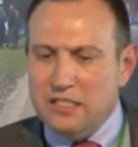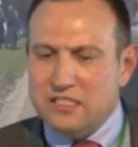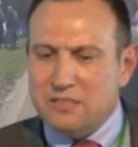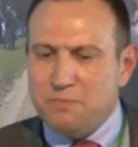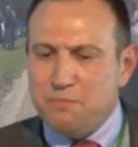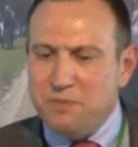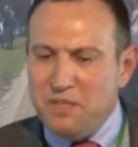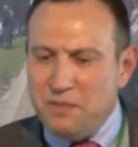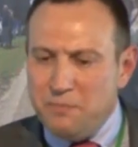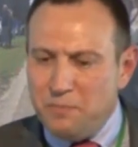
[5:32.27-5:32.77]

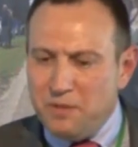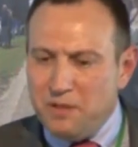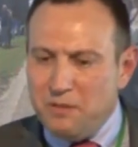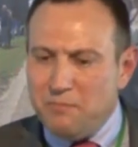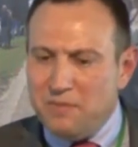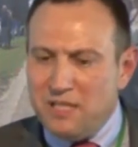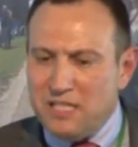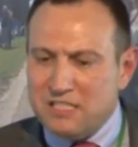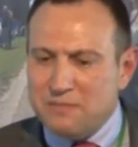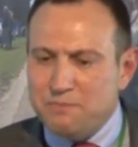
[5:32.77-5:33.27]
Its
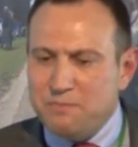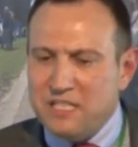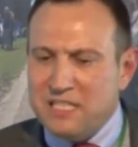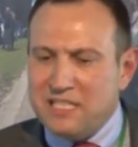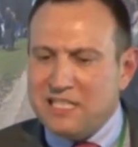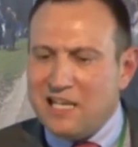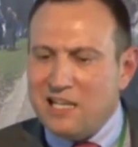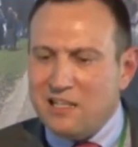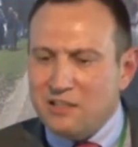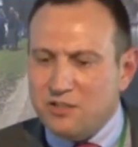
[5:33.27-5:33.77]
people must
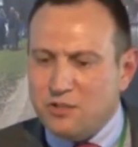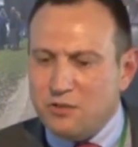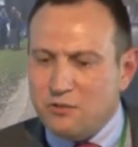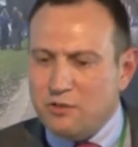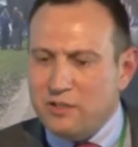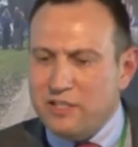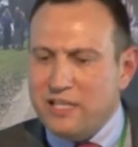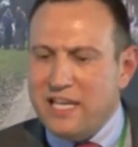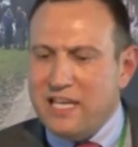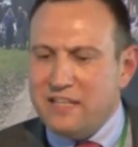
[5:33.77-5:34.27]
be
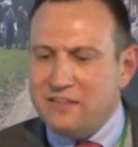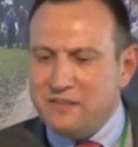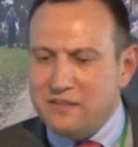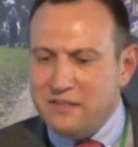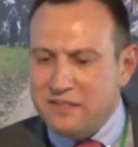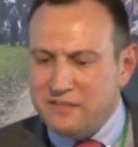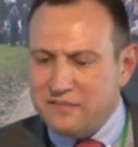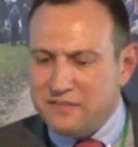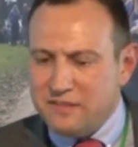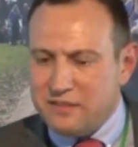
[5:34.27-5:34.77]
culturally,
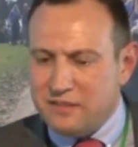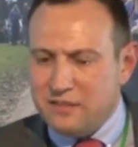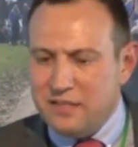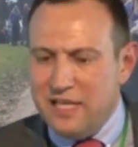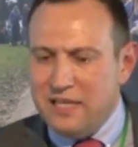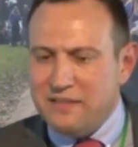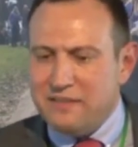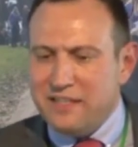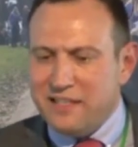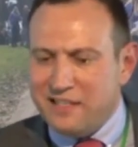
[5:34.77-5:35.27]

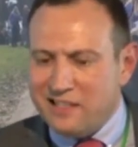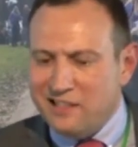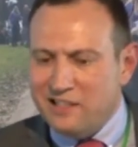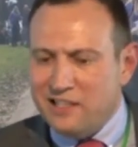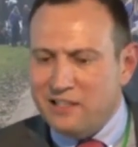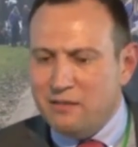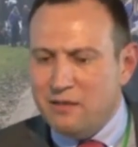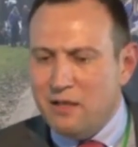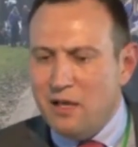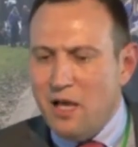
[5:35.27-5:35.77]

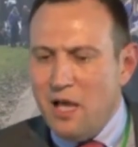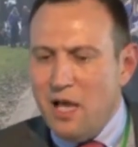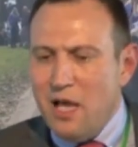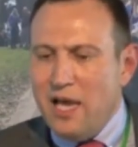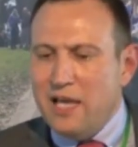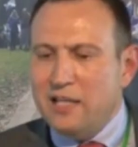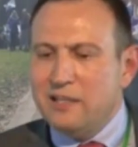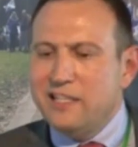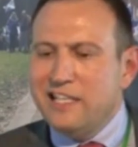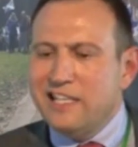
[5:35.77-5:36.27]
ethnically,
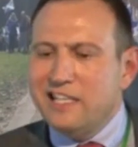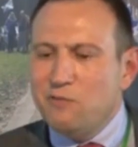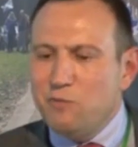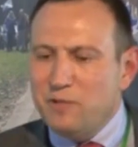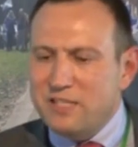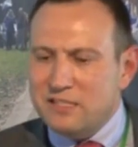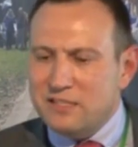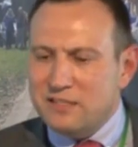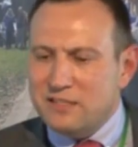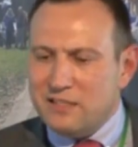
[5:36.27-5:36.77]
and
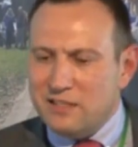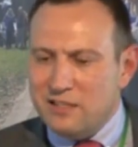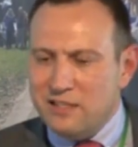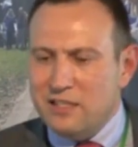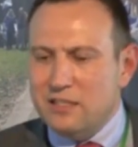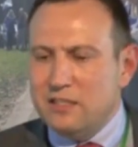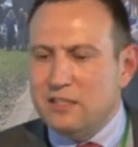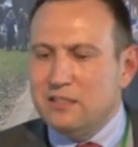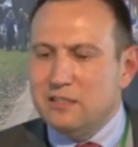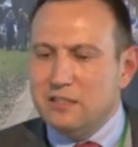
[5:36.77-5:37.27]

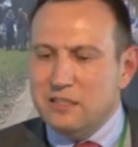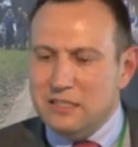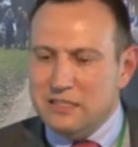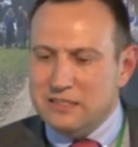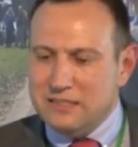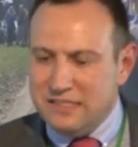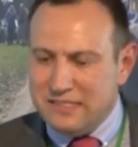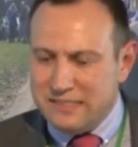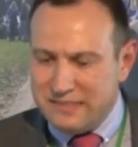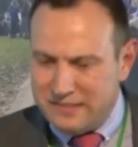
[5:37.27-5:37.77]
linguistically
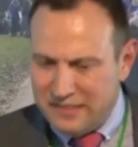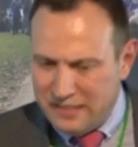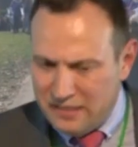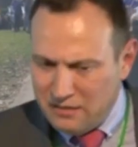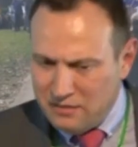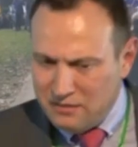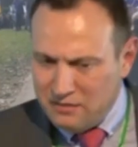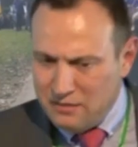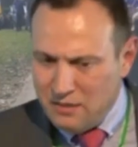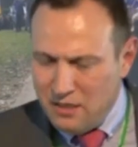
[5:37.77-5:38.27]

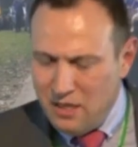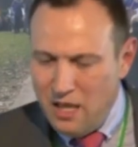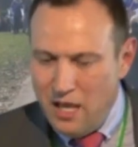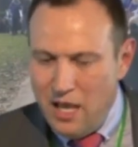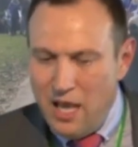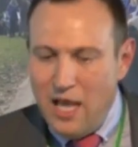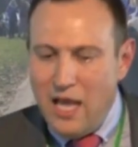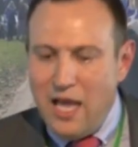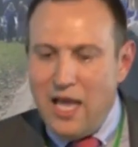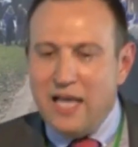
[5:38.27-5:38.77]
distinct.
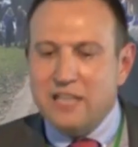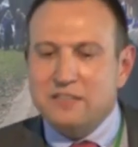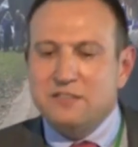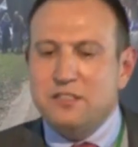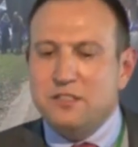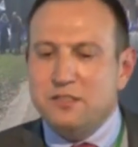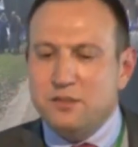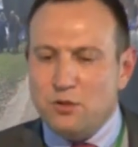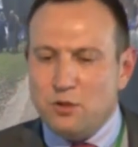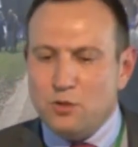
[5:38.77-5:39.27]

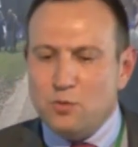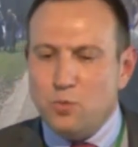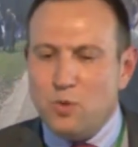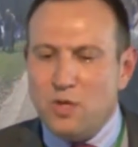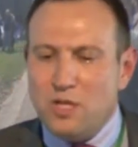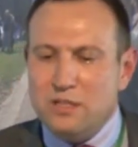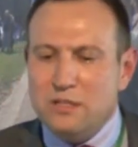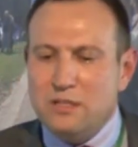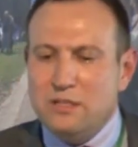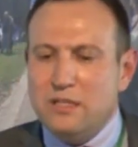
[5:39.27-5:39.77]
And the third
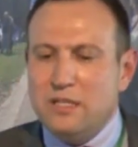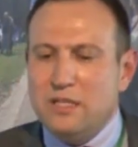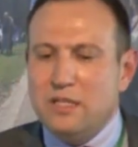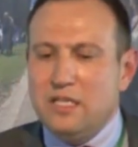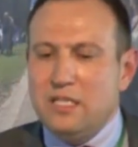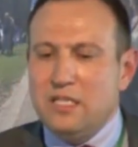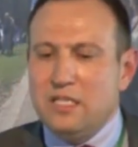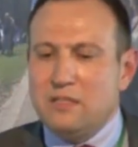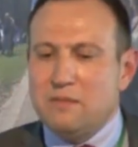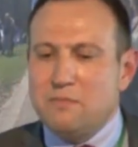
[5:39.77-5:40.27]
one,
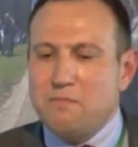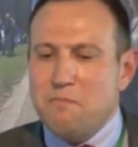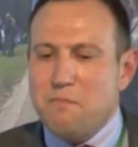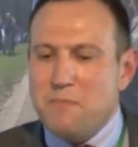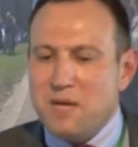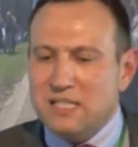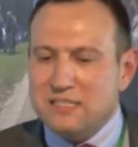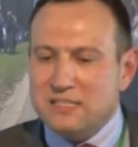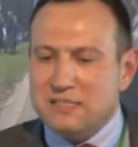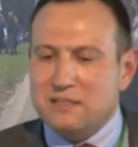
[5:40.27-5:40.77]
it
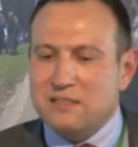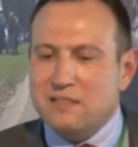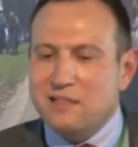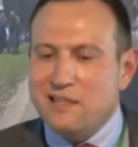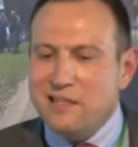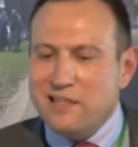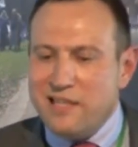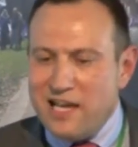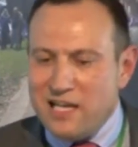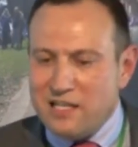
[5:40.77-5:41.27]

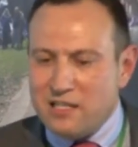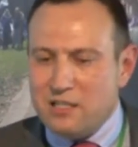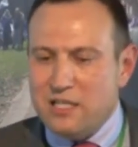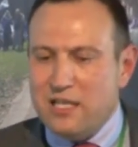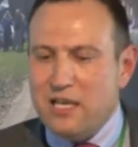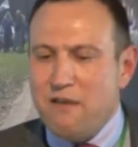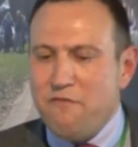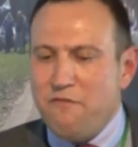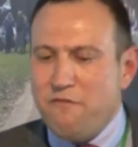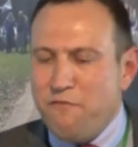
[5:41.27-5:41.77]
must lack
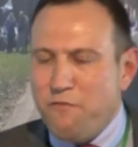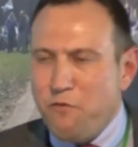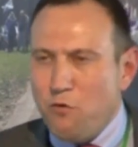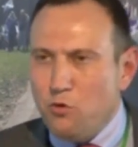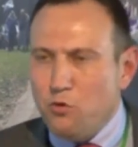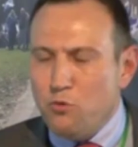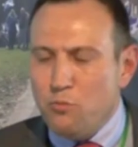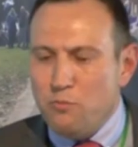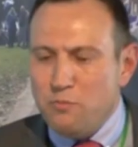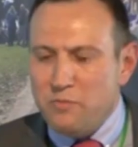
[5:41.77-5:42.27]
a
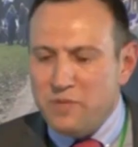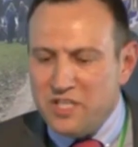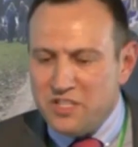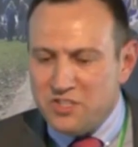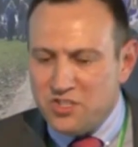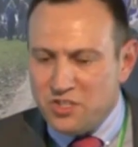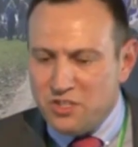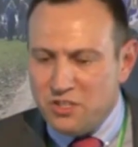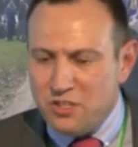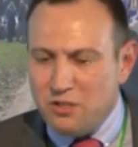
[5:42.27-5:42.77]
full
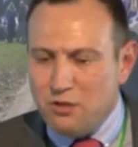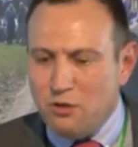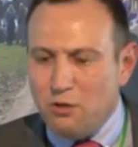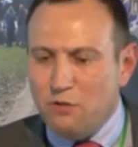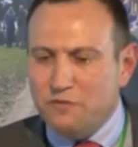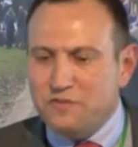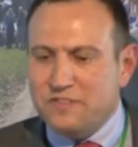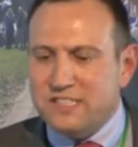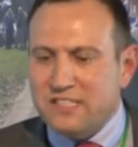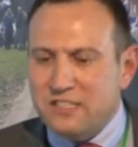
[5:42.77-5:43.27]
measure
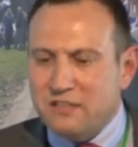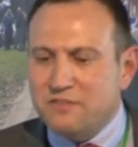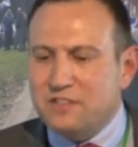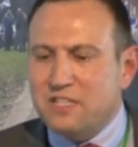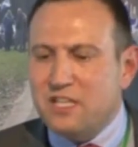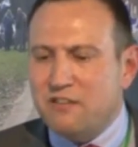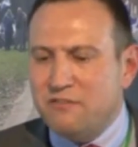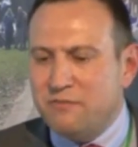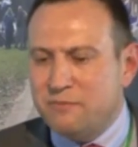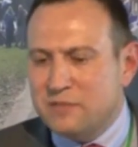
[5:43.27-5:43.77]
of
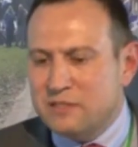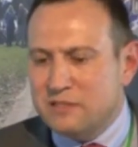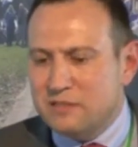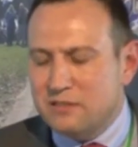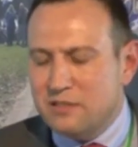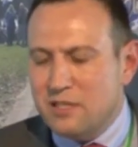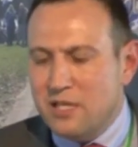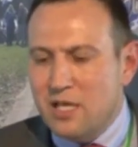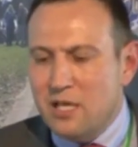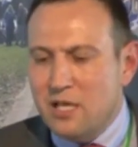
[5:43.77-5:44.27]
self-government,